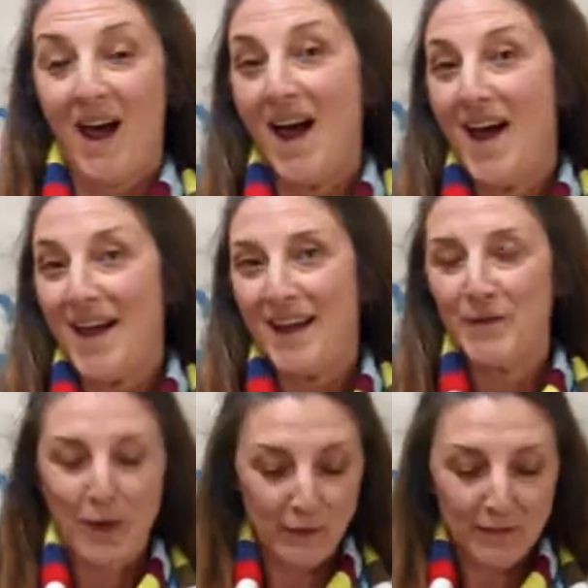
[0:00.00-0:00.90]
Hi,
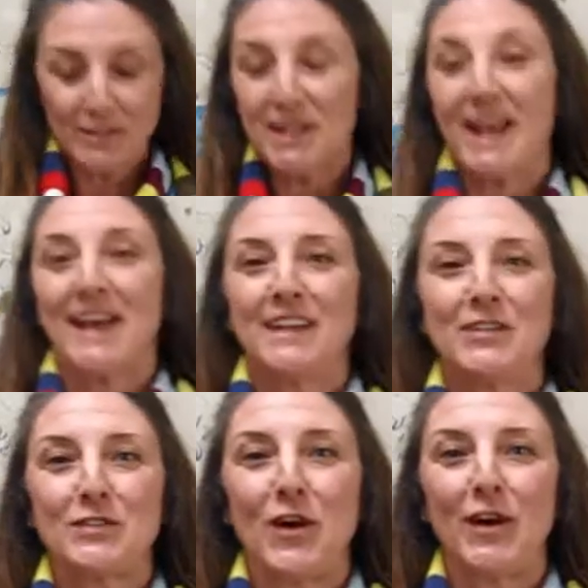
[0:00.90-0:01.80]
welcome to Getting
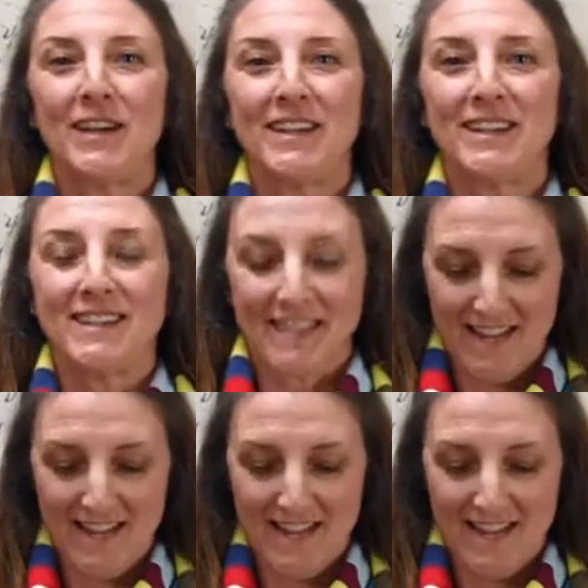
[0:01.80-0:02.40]
Started.